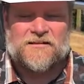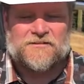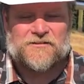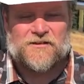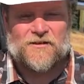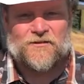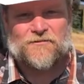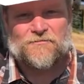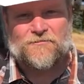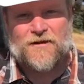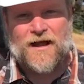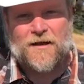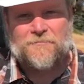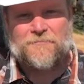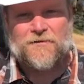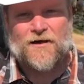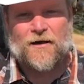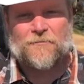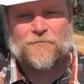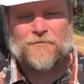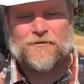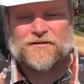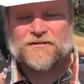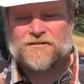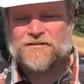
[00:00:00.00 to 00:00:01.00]
So to wrap
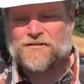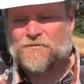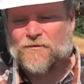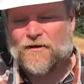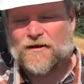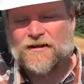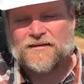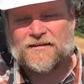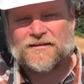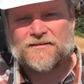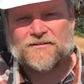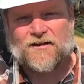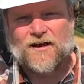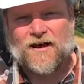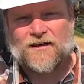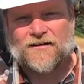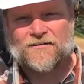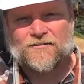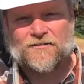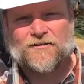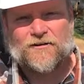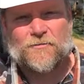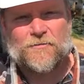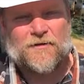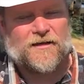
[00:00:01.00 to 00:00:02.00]
up, we just wanted to talk
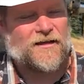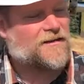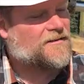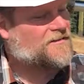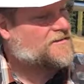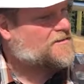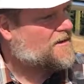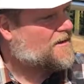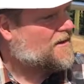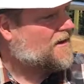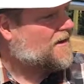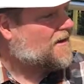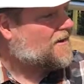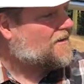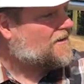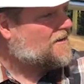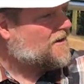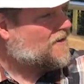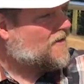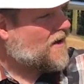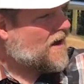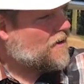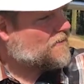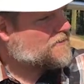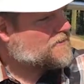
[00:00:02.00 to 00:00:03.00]
a little bit
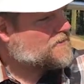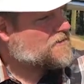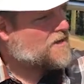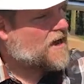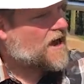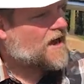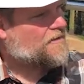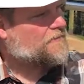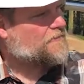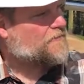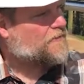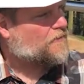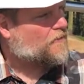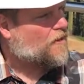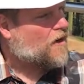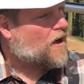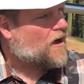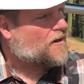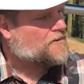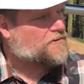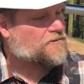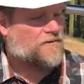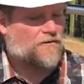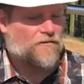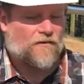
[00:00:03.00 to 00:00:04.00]
outside of the
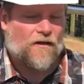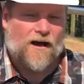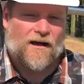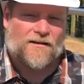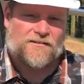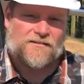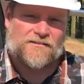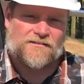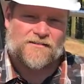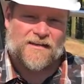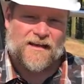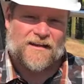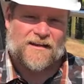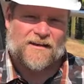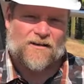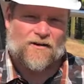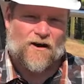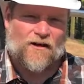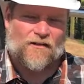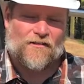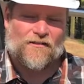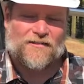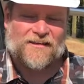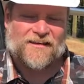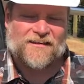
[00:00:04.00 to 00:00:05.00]
lodge. The lodge is getting
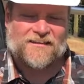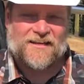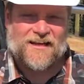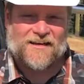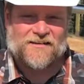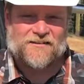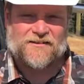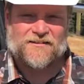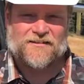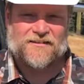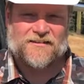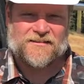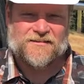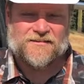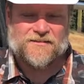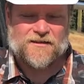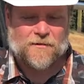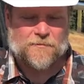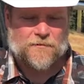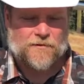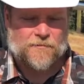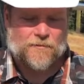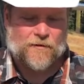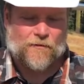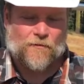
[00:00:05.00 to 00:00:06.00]
all of the attention this
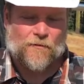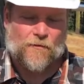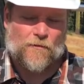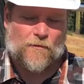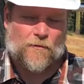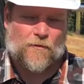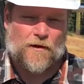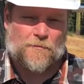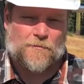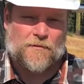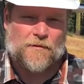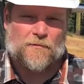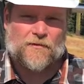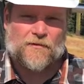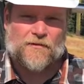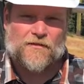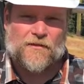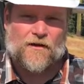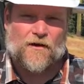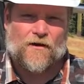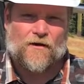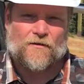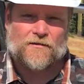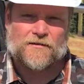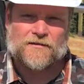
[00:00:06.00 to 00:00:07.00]
summer, but what we want people to
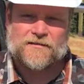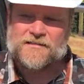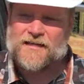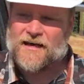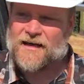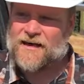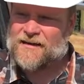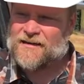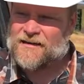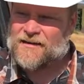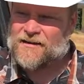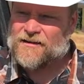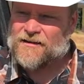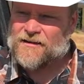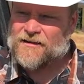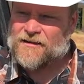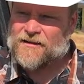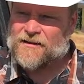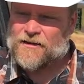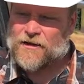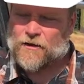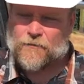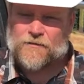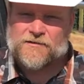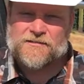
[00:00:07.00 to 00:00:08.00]
know is that
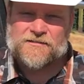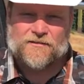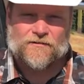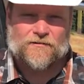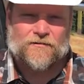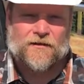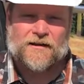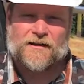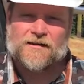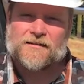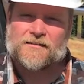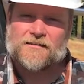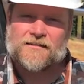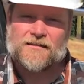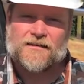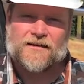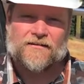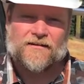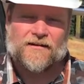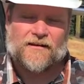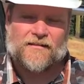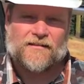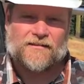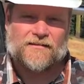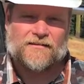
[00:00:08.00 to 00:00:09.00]
we're still running a ski
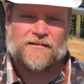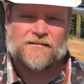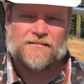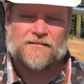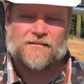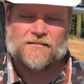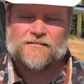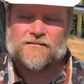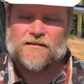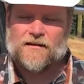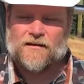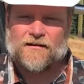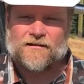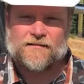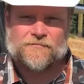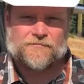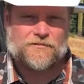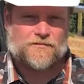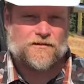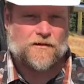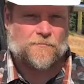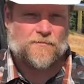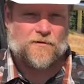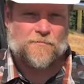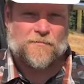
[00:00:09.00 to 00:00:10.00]
area that does a ton of
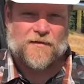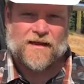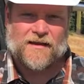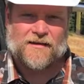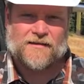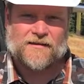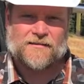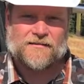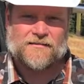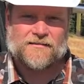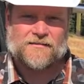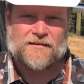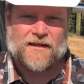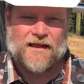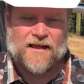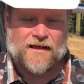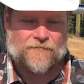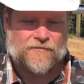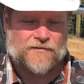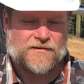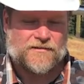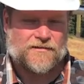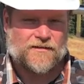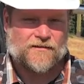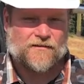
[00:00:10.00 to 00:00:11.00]
summer maintenance
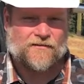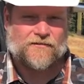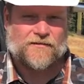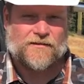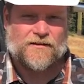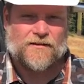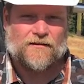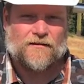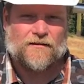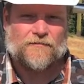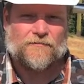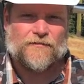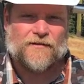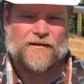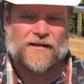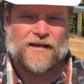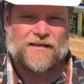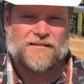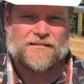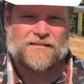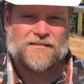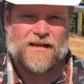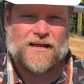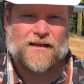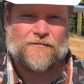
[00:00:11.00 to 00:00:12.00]
every single year for
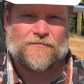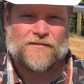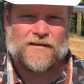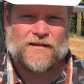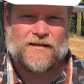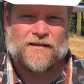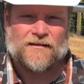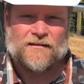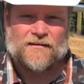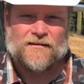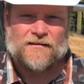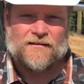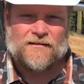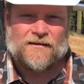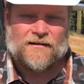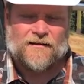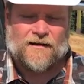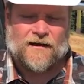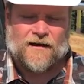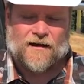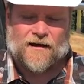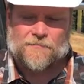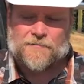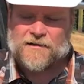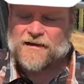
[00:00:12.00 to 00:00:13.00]
guest safety.
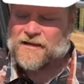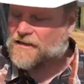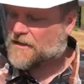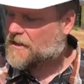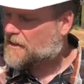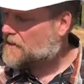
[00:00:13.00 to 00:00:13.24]
An